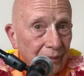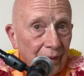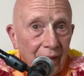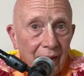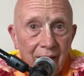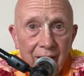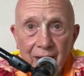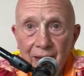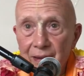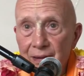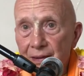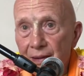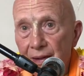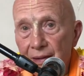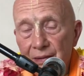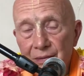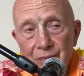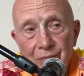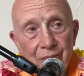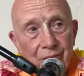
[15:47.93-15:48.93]
It
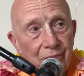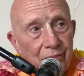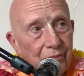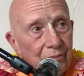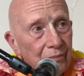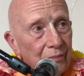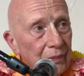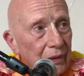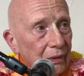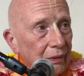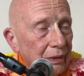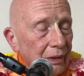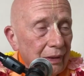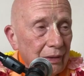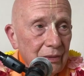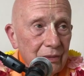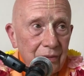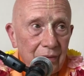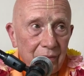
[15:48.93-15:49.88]
takes millions